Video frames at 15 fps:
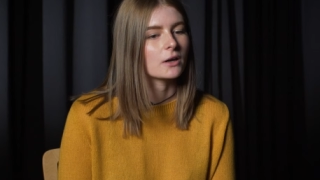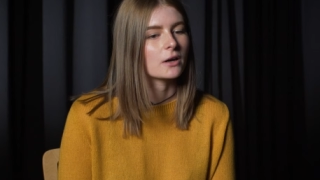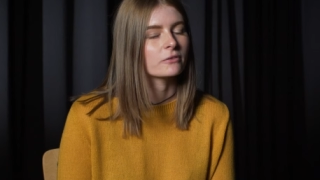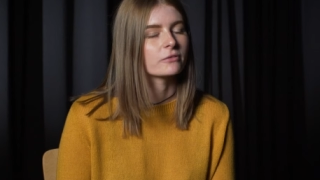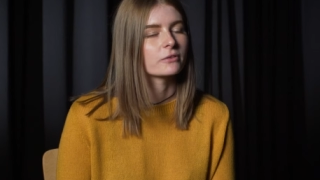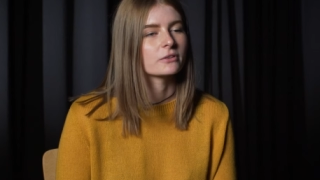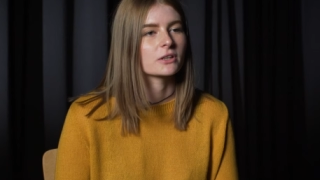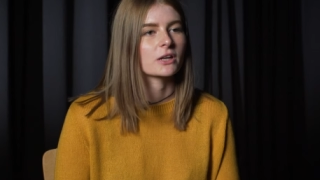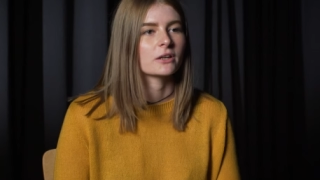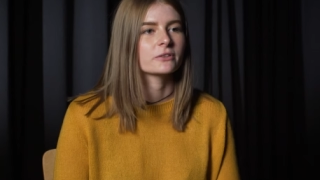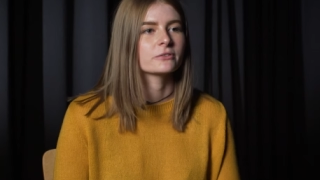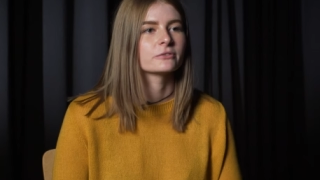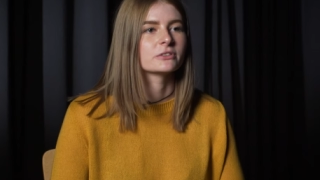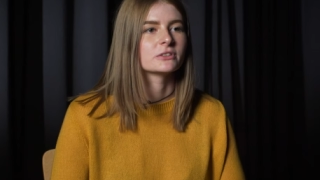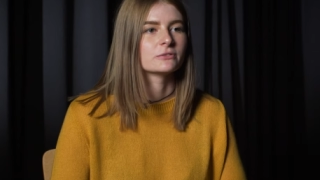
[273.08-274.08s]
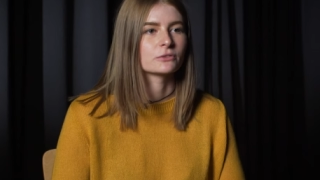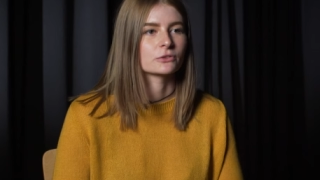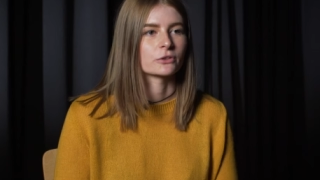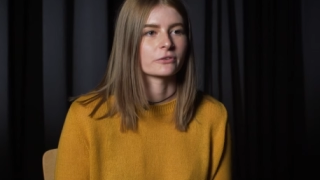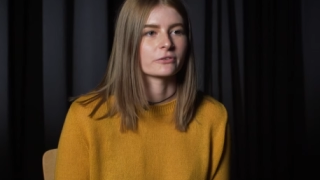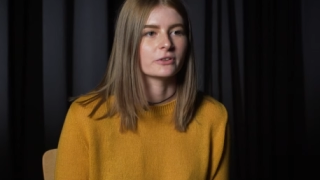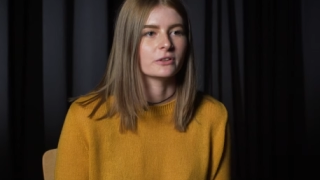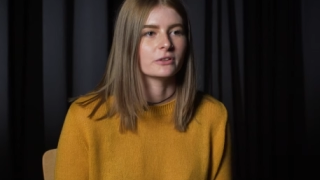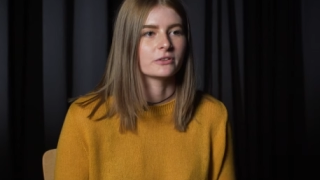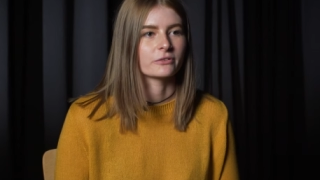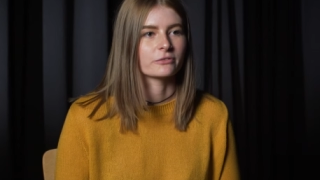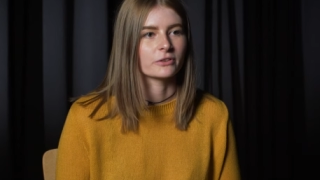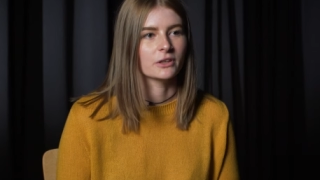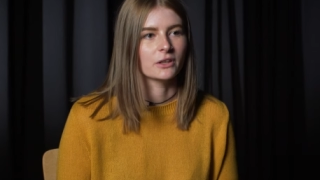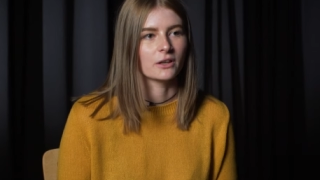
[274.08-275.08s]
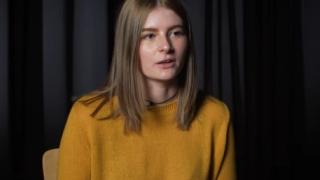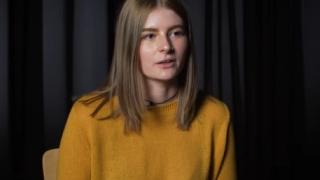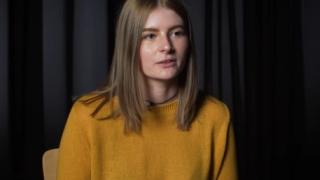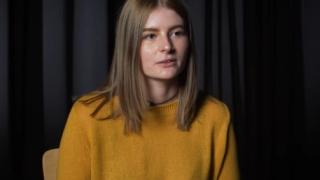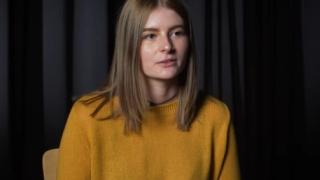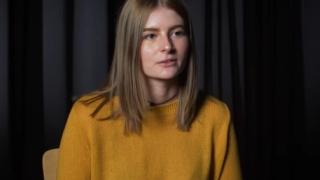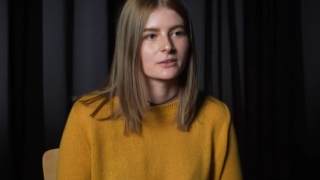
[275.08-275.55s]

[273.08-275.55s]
I've kind of seen photography in a different light.